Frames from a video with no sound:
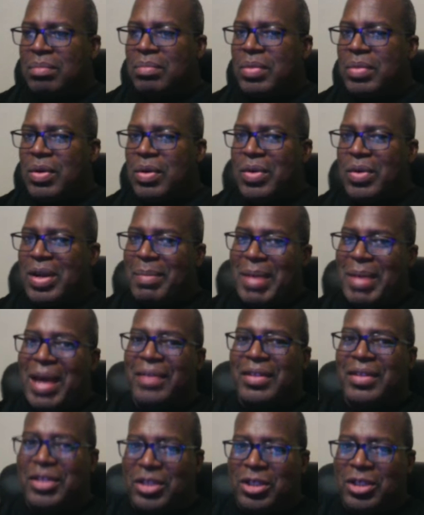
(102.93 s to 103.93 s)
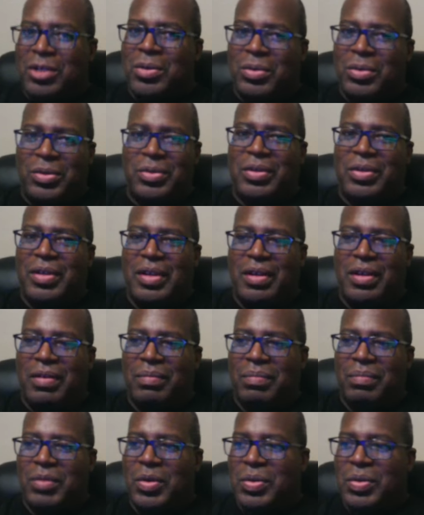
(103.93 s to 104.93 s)
but what about the children there,
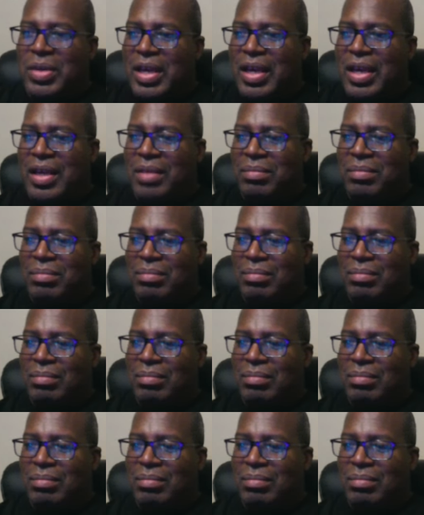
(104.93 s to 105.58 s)
okay?